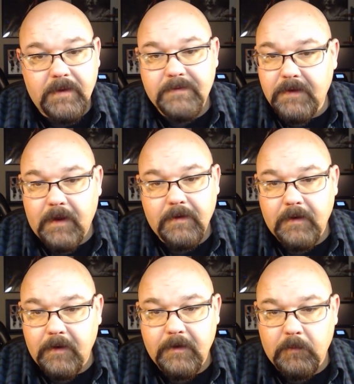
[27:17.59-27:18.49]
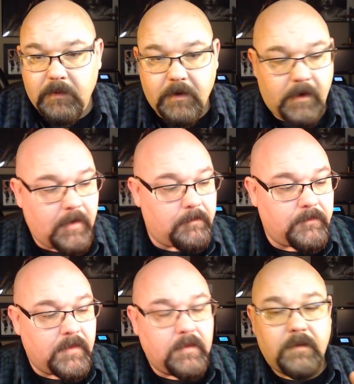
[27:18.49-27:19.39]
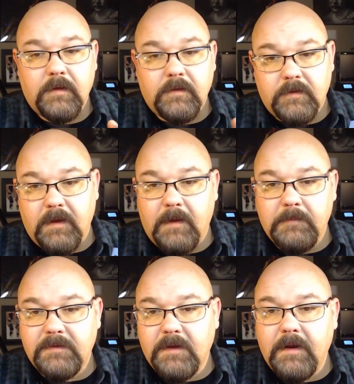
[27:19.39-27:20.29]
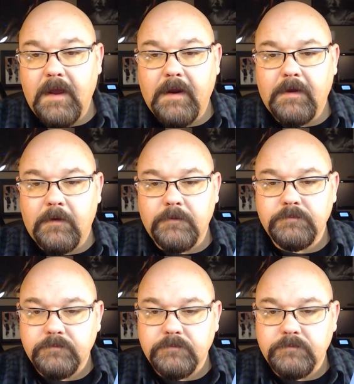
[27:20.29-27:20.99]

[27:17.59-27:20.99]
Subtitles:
It's not connecting with your hub. The Amazon Echo